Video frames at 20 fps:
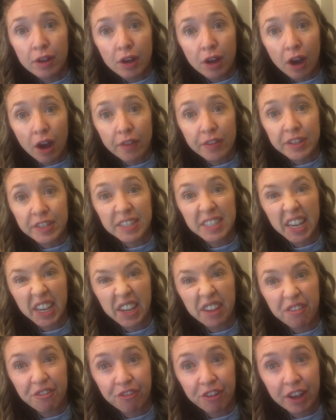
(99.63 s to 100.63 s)
on the
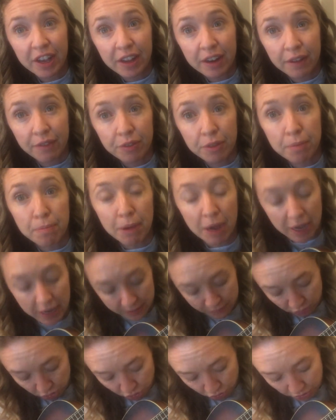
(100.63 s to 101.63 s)
2nd fret of the bottom
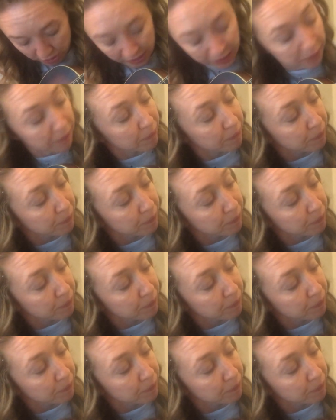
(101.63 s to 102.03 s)
string,